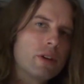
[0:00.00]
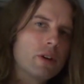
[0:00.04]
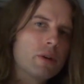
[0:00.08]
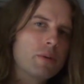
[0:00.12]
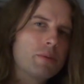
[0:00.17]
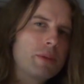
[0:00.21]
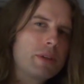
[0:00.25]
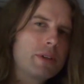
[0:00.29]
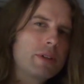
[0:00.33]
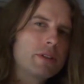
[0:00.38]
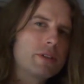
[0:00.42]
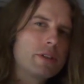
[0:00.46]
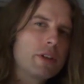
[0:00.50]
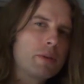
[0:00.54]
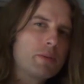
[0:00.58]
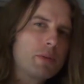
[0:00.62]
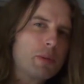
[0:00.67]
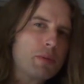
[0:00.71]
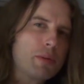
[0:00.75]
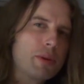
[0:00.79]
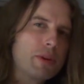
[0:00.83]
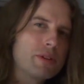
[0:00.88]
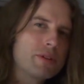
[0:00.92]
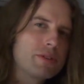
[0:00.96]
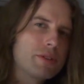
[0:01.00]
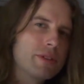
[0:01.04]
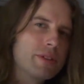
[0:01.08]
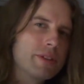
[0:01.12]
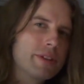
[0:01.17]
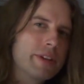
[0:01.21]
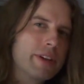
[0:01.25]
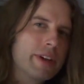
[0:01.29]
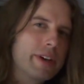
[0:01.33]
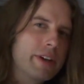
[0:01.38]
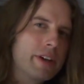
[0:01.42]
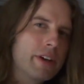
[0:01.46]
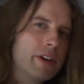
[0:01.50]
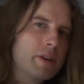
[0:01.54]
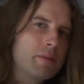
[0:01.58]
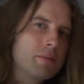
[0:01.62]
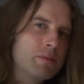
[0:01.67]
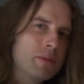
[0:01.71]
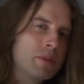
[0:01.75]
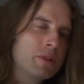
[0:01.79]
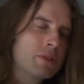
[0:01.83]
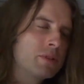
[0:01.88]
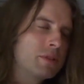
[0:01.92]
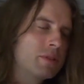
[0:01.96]
So, being the type of person that I
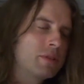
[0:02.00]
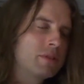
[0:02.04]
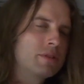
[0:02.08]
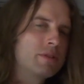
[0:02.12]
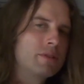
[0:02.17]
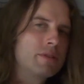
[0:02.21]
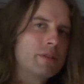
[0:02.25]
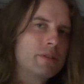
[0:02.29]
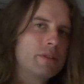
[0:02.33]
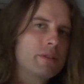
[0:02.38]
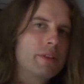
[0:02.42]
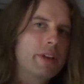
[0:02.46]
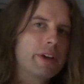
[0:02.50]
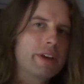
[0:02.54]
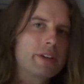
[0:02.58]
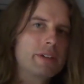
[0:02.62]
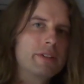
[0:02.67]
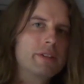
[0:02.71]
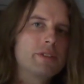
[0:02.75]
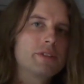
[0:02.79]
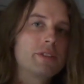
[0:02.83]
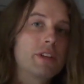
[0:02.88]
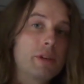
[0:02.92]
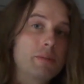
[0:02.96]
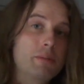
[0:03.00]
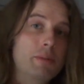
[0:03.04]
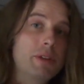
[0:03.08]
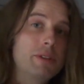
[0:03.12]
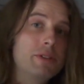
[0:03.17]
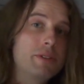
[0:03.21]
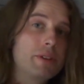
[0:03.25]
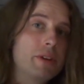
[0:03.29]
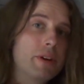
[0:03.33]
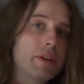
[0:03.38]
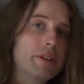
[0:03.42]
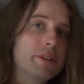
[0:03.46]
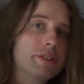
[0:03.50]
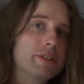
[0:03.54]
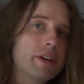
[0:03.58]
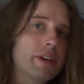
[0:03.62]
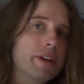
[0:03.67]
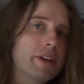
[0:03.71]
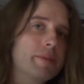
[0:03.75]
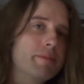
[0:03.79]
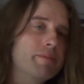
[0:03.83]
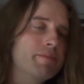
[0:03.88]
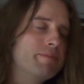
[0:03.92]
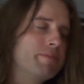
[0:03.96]
am, liking to stay busy all the
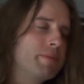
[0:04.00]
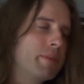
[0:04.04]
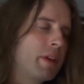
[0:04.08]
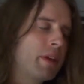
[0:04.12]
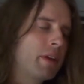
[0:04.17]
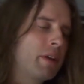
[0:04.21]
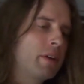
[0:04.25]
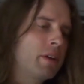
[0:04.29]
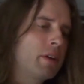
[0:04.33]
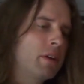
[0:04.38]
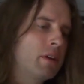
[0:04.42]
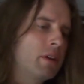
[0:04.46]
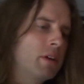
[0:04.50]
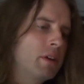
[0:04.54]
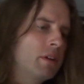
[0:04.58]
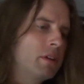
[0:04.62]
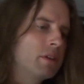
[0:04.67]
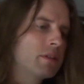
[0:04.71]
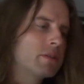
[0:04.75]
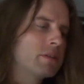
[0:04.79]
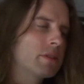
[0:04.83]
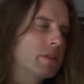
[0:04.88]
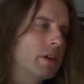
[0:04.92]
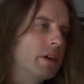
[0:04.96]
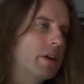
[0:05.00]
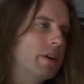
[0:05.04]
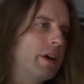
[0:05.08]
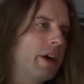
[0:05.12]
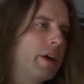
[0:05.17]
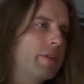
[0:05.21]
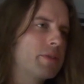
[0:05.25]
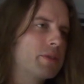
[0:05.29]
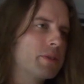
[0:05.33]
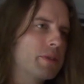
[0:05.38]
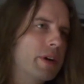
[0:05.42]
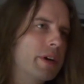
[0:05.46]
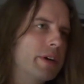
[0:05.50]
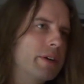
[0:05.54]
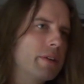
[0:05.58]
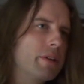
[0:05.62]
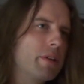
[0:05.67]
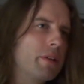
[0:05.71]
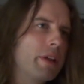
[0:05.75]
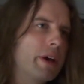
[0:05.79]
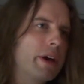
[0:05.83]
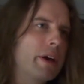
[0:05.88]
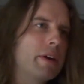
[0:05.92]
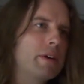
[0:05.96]
time, after I
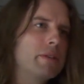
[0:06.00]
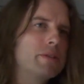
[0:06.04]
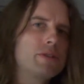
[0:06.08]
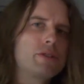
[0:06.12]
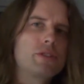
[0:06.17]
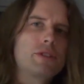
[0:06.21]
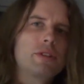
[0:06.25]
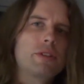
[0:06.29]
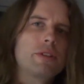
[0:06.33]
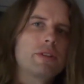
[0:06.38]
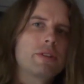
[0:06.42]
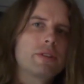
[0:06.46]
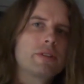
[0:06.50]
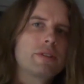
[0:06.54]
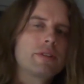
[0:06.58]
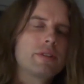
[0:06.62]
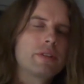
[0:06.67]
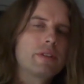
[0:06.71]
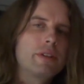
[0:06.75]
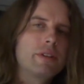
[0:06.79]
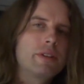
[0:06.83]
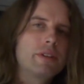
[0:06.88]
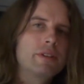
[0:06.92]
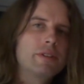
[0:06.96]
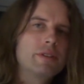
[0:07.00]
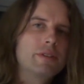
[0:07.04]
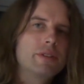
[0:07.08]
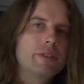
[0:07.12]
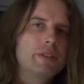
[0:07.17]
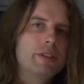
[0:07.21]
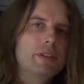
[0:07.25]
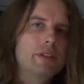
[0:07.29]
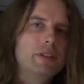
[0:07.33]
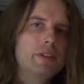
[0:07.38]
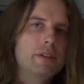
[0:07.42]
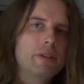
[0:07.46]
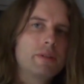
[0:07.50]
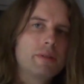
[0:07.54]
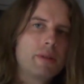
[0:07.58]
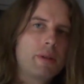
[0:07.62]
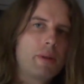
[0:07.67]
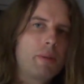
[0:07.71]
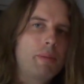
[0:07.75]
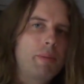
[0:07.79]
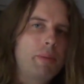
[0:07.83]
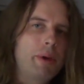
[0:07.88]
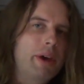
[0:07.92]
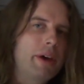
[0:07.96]
lounged in the
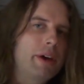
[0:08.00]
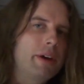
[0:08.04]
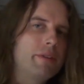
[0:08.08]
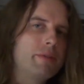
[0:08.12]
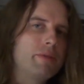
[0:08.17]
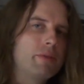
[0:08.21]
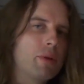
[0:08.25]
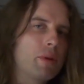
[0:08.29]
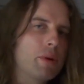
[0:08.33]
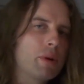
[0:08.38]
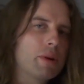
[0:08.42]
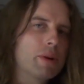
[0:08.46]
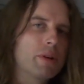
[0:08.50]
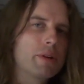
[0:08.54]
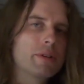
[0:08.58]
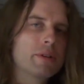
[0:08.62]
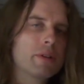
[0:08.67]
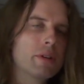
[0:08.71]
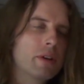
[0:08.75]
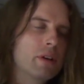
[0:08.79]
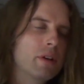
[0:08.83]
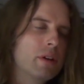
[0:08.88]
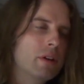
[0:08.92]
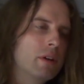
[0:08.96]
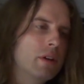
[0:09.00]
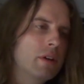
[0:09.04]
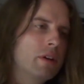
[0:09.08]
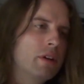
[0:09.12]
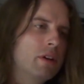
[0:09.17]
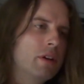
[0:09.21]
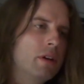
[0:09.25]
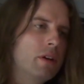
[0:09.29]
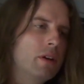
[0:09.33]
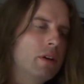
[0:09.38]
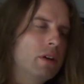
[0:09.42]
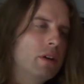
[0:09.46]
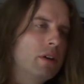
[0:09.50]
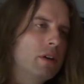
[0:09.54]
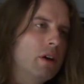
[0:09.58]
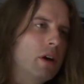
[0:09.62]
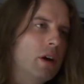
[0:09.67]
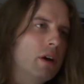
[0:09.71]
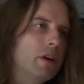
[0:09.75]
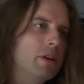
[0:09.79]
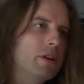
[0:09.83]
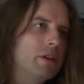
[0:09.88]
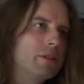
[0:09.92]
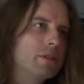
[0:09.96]
bed for
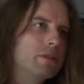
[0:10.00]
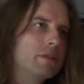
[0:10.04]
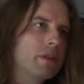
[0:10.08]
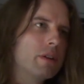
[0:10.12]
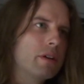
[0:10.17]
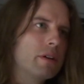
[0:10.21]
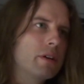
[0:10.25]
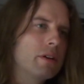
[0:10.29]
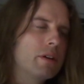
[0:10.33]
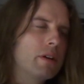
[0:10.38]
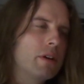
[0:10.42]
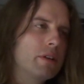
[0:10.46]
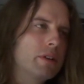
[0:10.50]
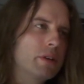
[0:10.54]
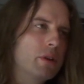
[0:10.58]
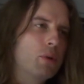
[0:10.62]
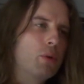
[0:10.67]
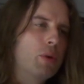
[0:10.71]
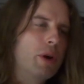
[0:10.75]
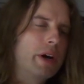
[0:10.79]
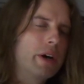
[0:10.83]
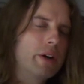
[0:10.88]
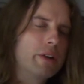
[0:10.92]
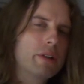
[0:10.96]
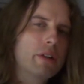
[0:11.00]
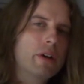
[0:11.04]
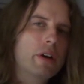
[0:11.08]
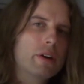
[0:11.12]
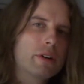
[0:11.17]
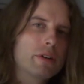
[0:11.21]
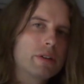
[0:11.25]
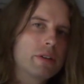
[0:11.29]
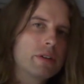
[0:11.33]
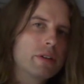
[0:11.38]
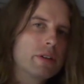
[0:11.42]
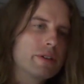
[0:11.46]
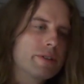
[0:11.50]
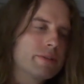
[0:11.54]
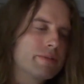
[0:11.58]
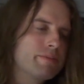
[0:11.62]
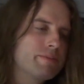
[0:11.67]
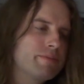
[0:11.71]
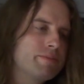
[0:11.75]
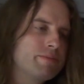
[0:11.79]
a little while longer,